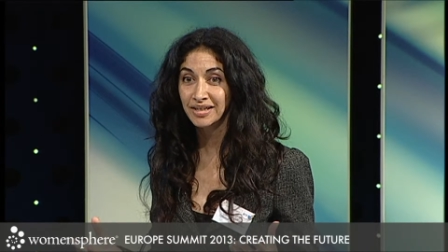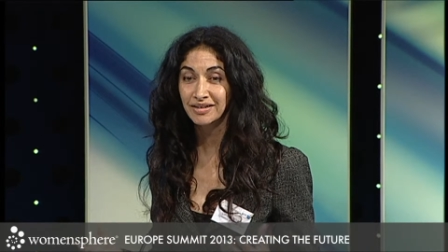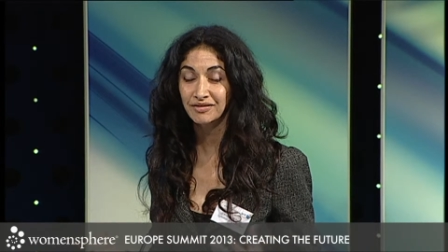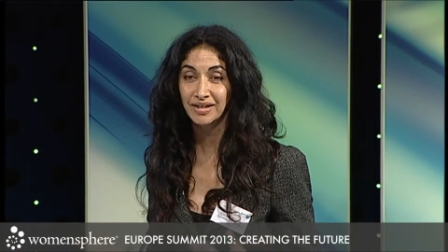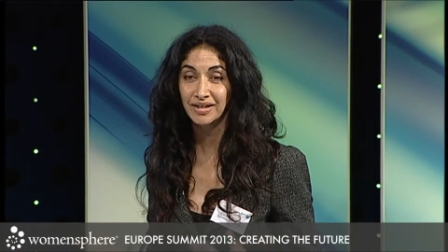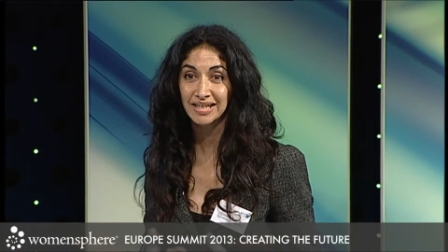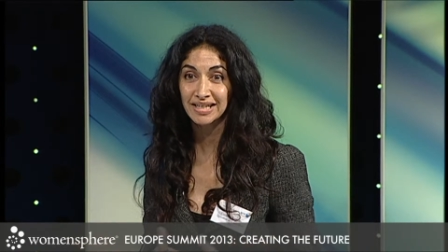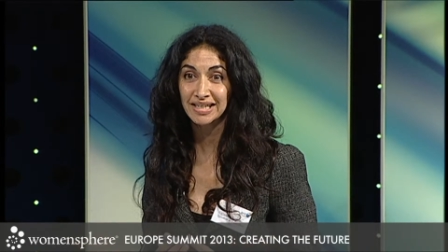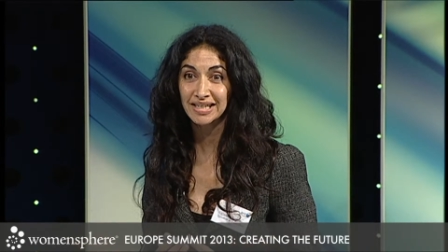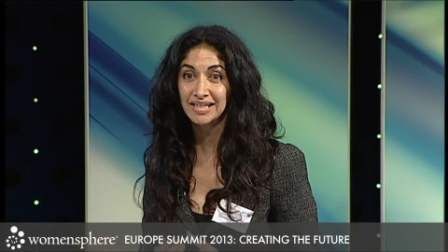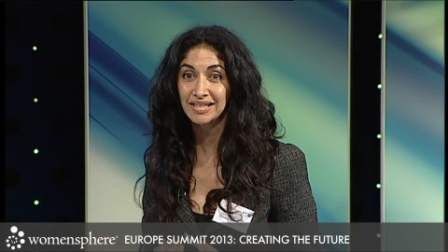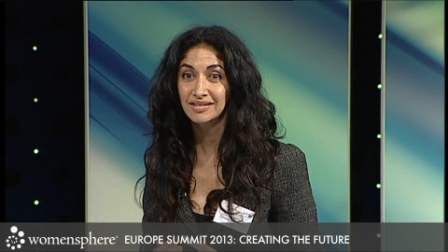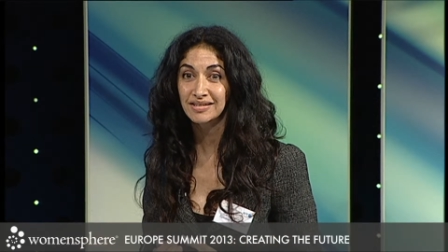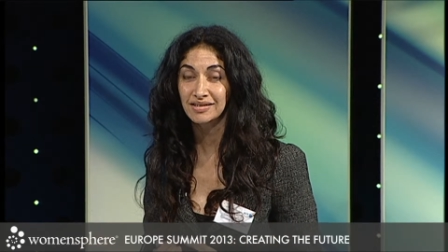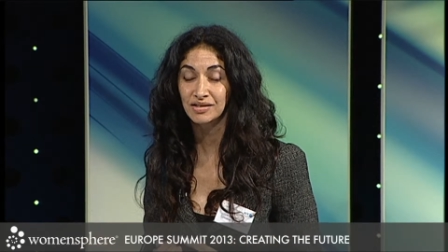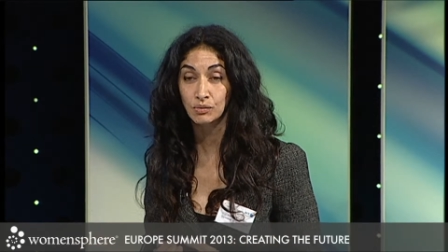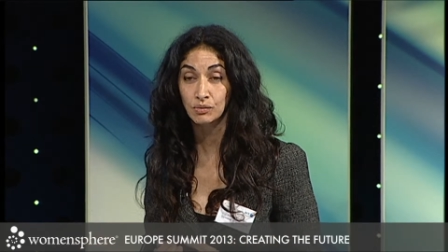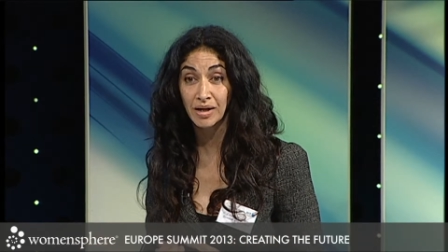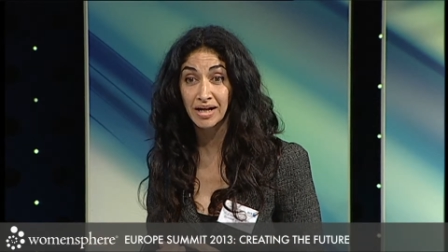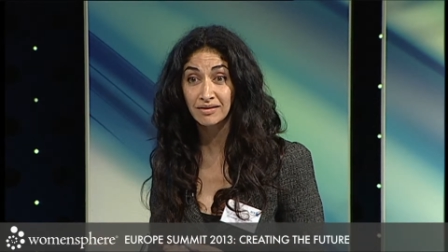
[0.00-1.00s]
they great
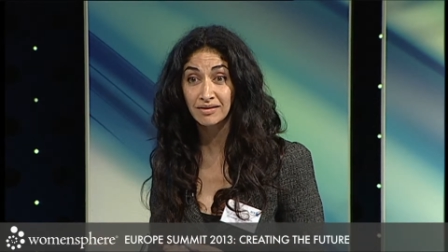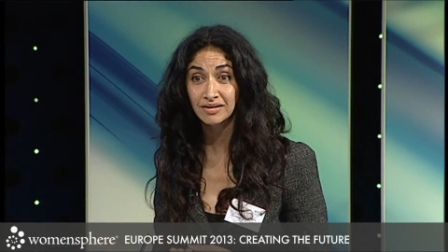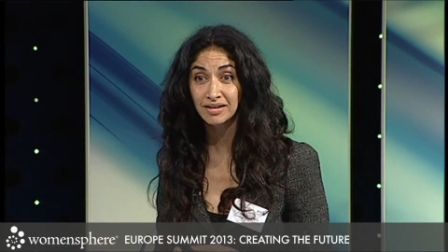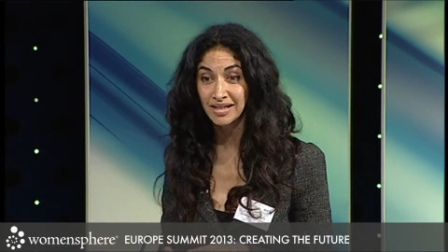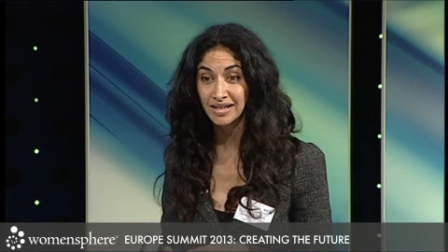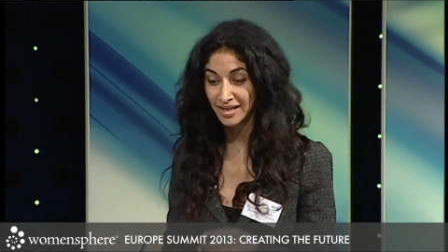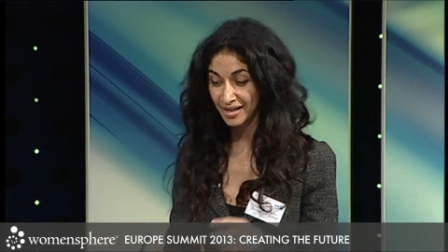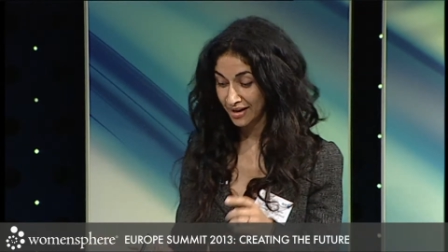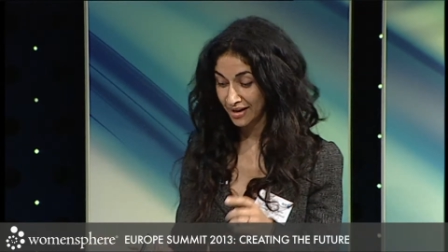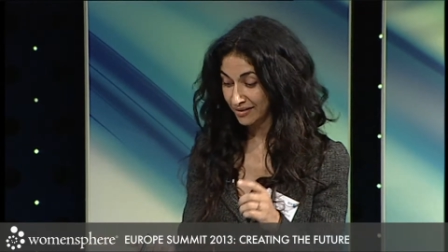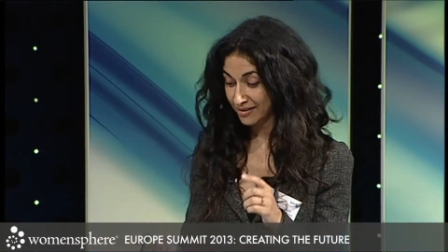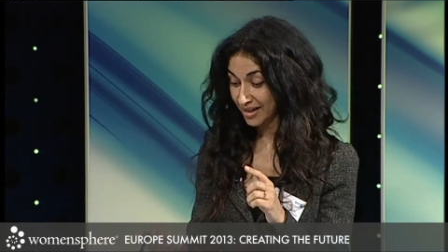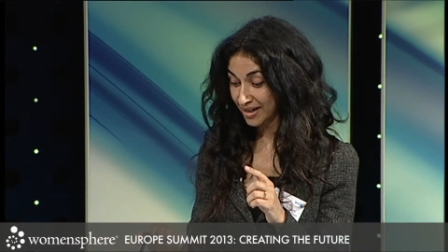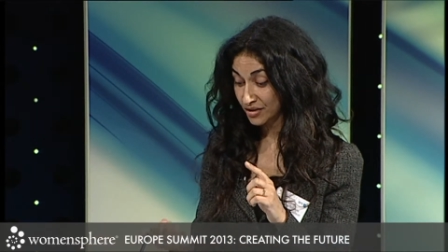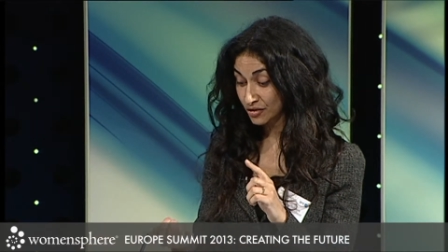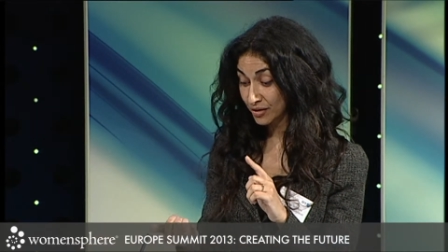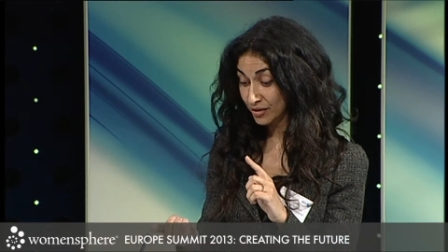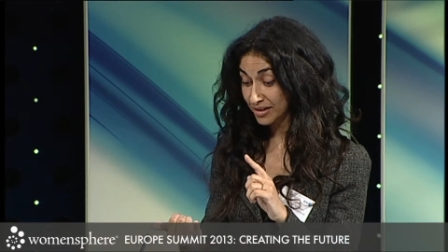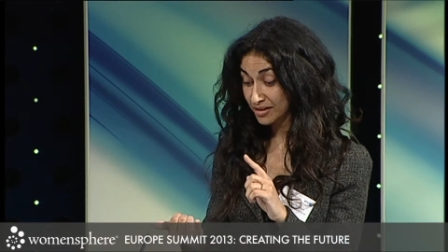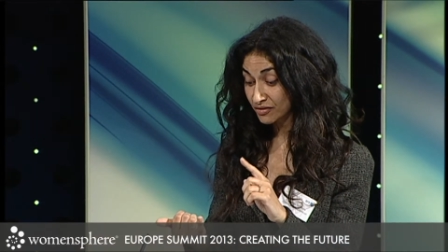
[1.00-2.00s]
leaders? Well,
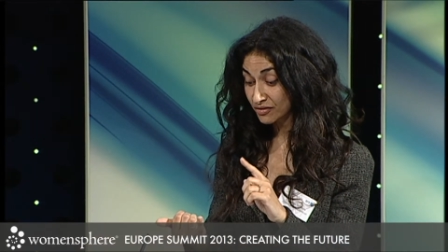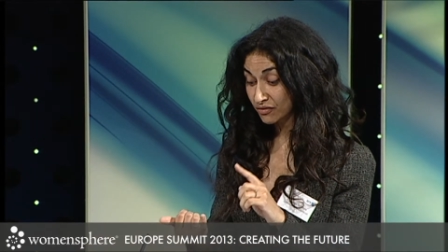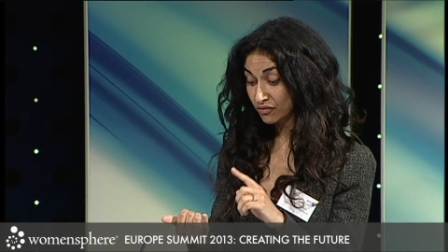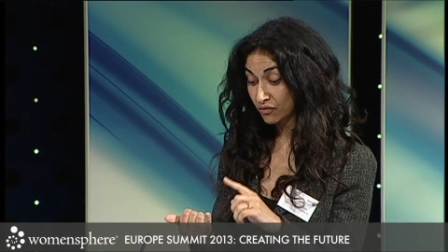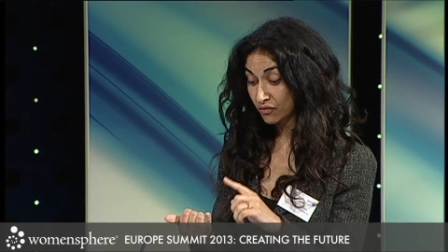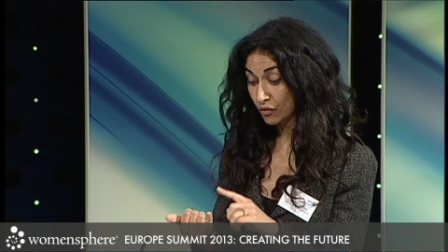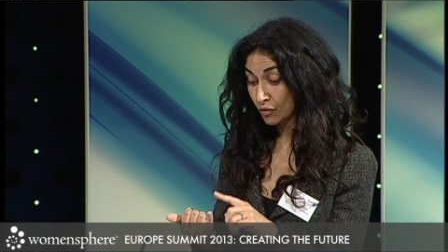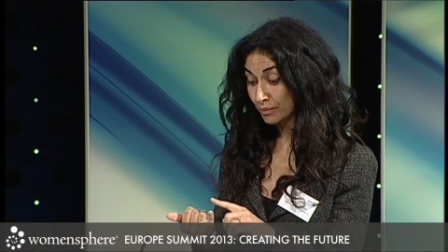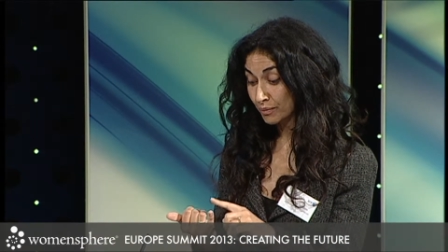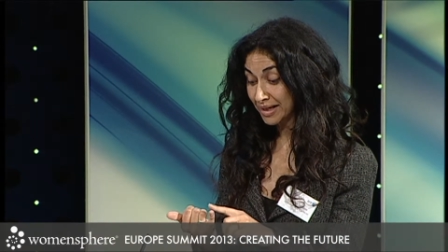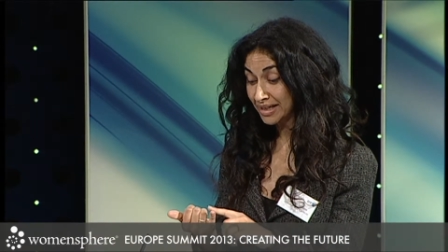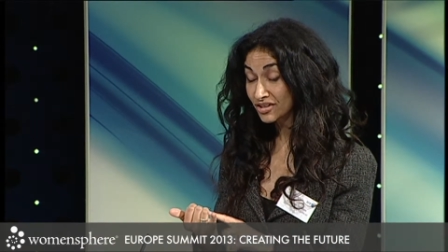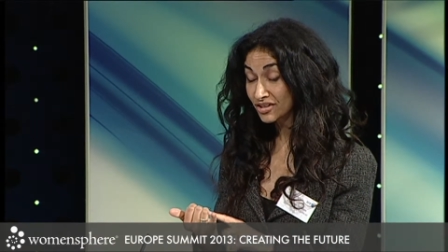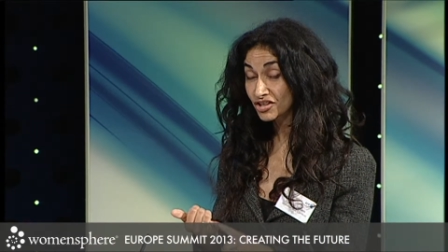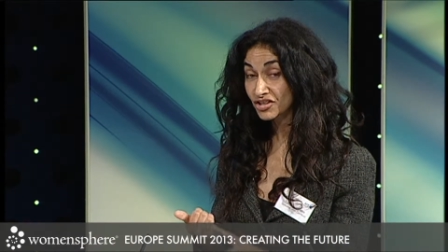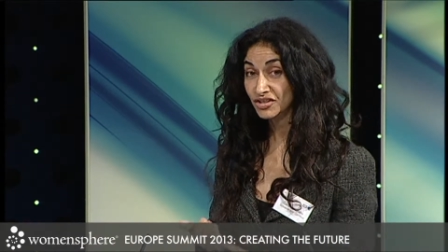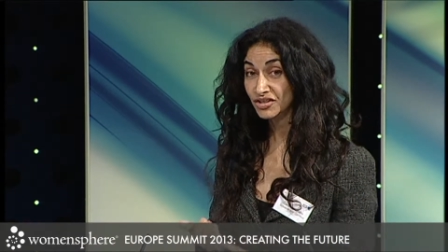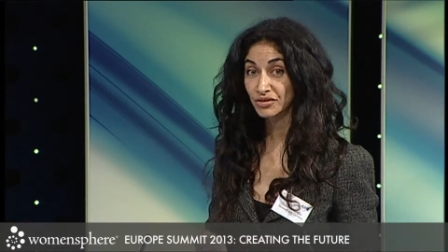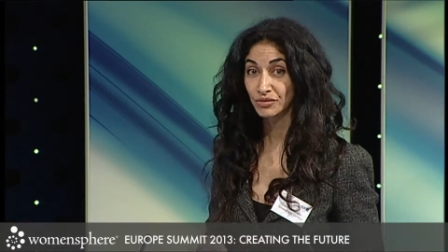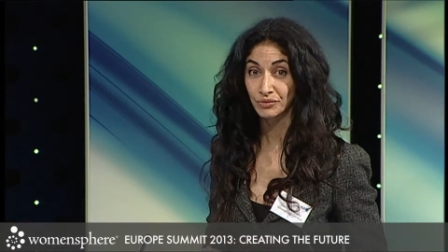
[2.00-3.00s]
they're
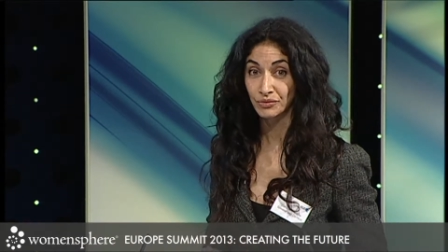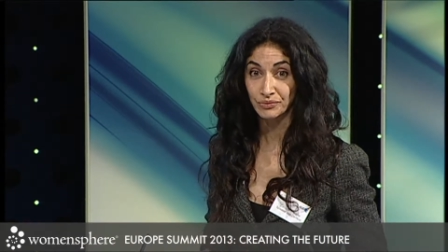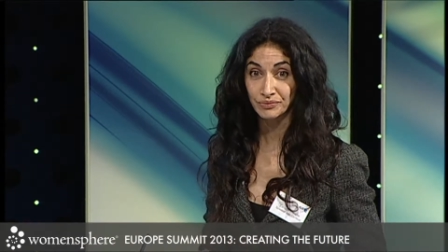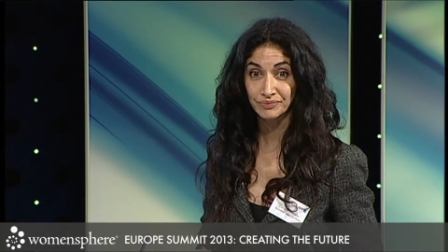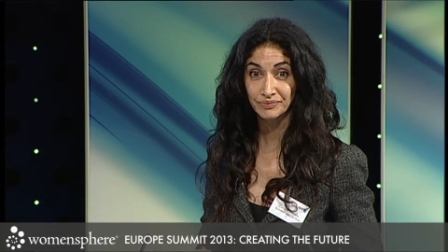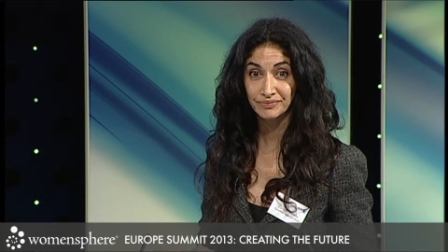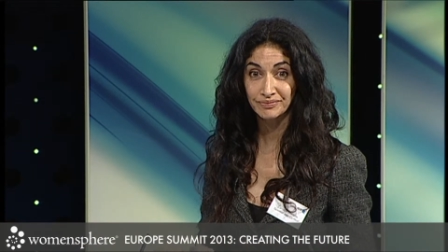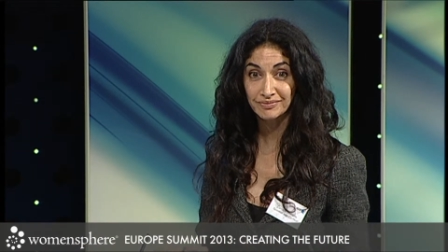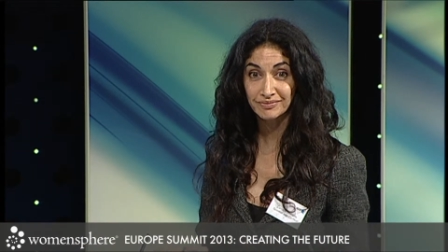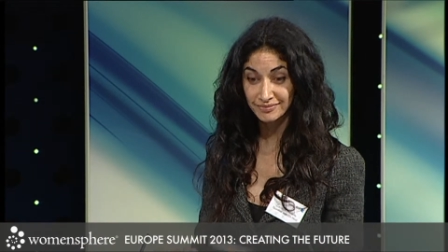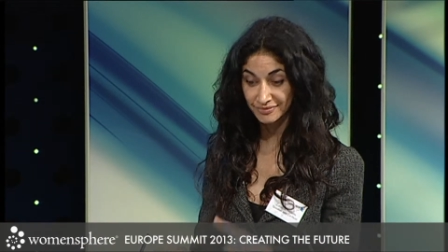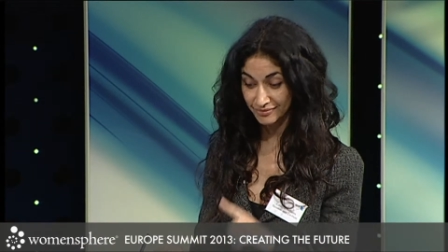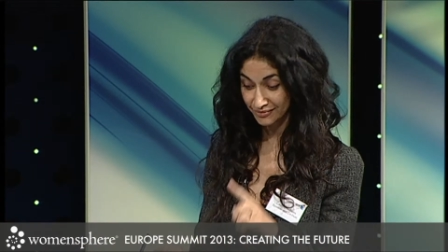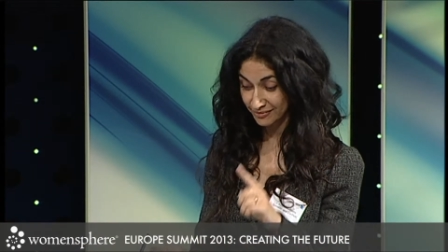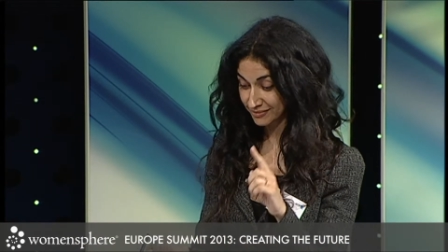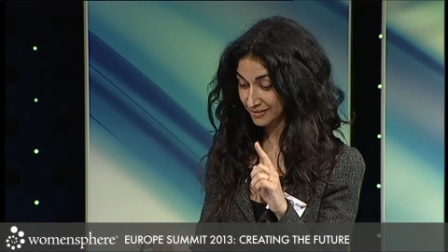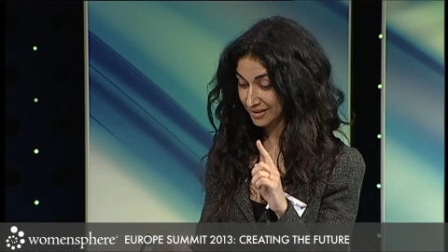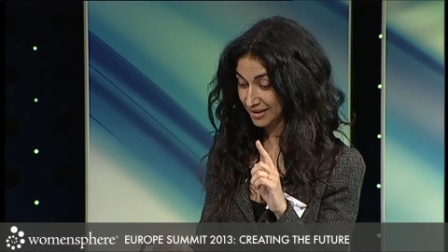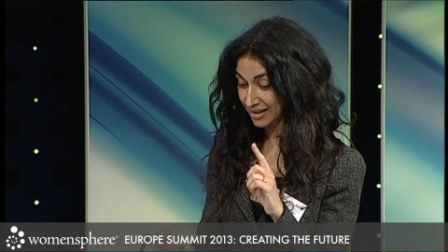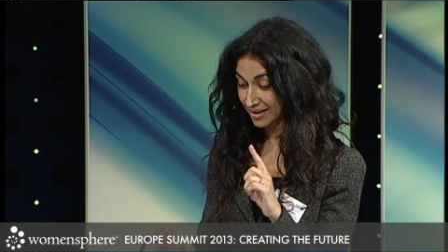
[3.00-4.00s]
transformational.
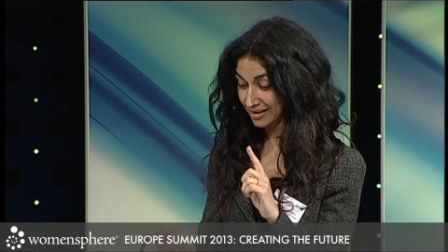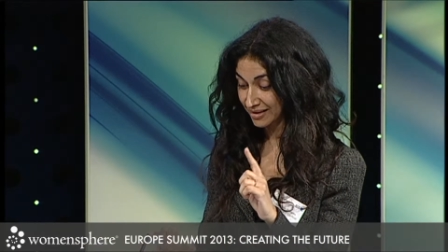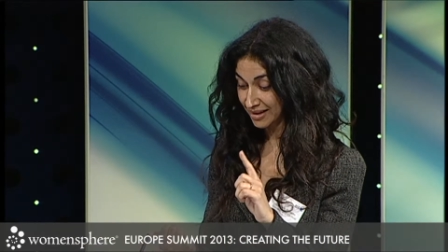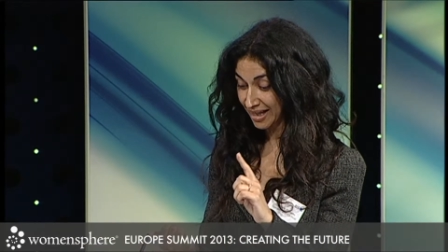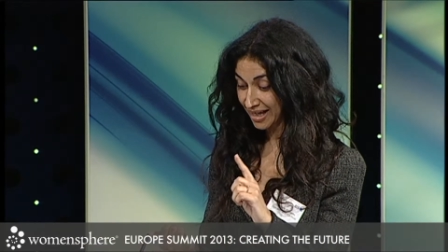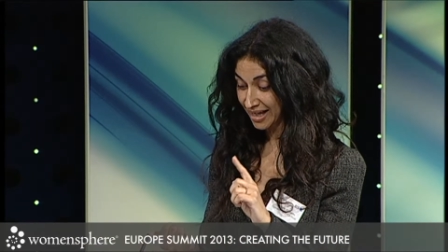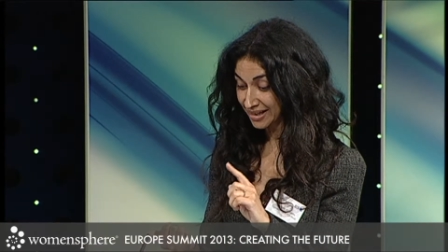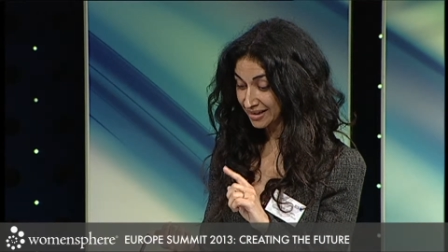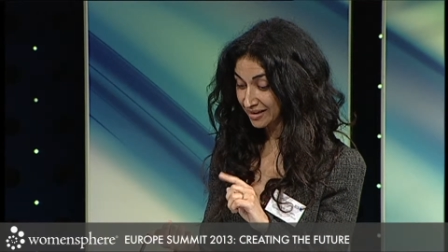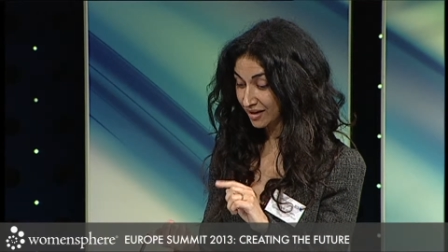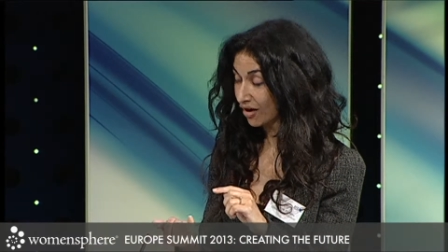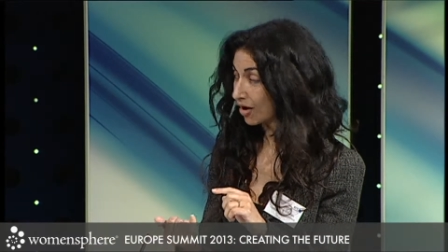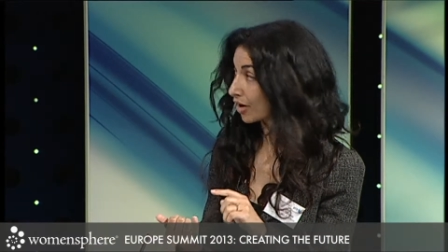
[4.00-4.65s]
They